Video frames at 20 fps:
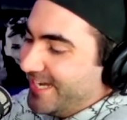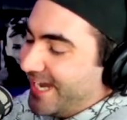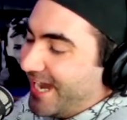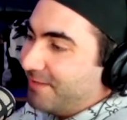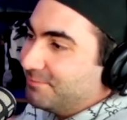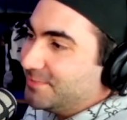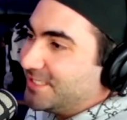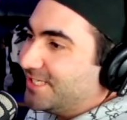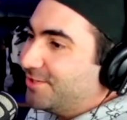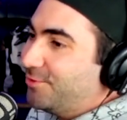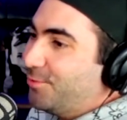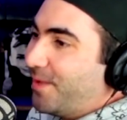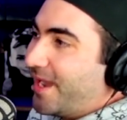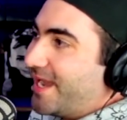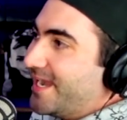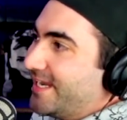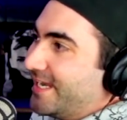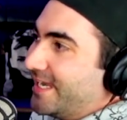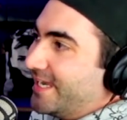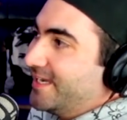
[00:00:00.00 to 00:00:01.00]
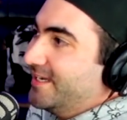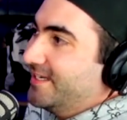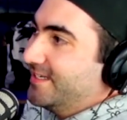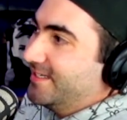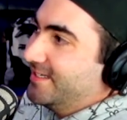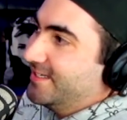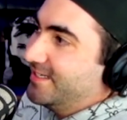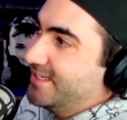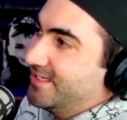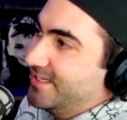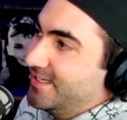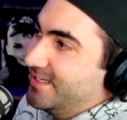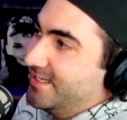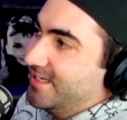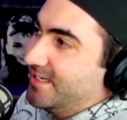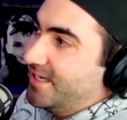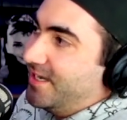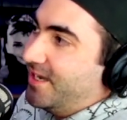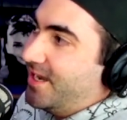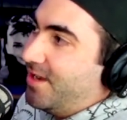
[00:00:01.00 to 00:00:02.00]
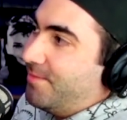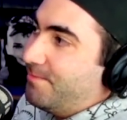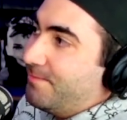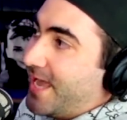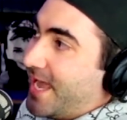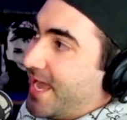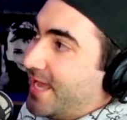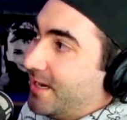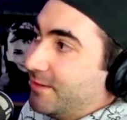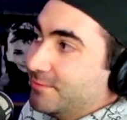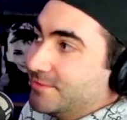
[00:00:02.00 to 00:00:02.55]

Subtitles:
I'm still waiting. Oh, man. I